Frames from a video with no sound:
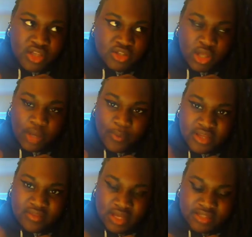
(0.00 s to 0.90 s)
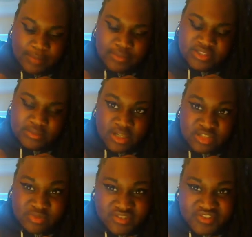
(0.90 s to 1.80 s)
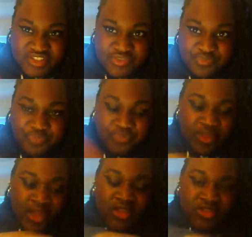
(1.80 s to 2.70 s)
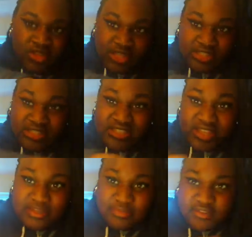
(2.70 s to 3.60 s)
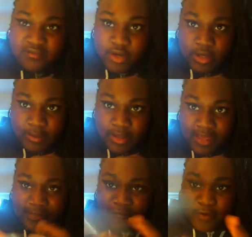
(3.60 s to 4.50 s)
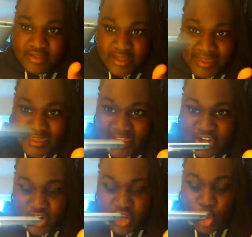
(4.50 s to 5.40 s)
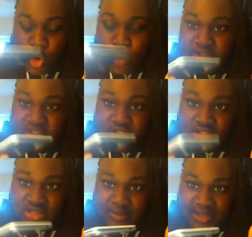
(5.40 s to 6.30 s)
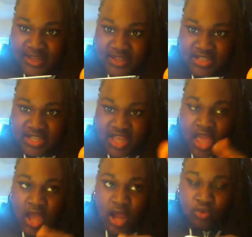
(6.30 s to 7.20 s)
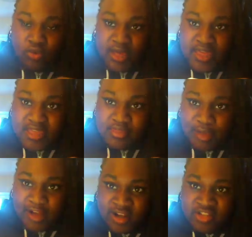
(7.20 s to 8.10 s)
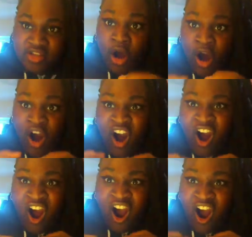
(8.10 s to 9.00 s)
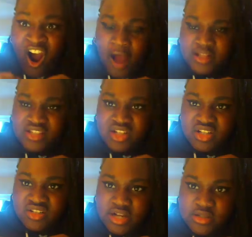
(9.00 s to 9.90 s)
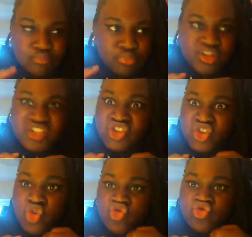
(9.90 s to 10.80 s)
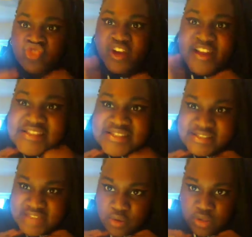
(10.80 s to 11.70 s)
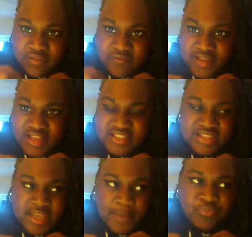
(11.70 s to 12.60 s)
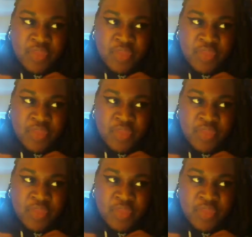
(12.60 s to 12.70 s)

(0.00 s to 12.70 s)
So I went in there. I was like, "Preston, pass me the phone." So he's handing me the phone up. Like, the phone's like here, almost touching my hand. And all I hear in the background is, "Oh!" I turn around and Blondie's just racing down like the Flash, yeah.